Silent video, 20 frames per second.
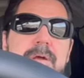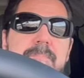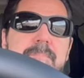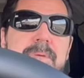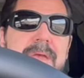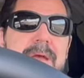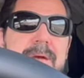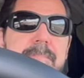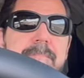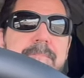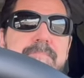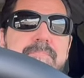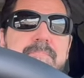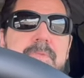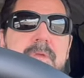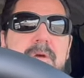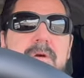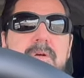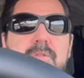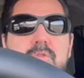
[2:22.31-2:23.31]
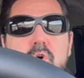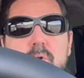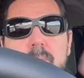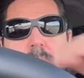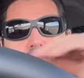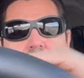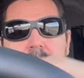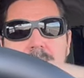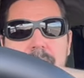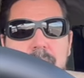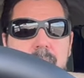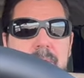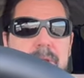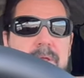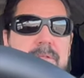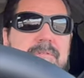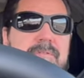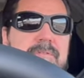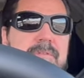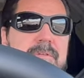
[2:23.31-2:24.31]
RPM. Normally when
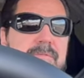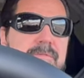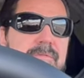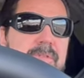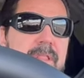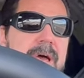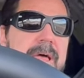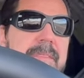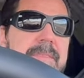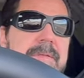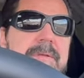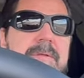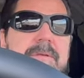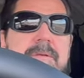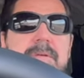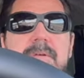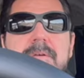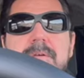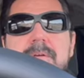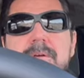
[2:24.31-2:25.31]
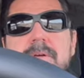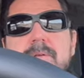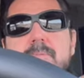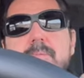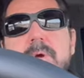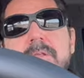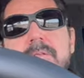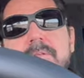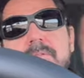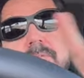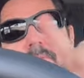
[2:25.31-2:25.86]
it's flat, it when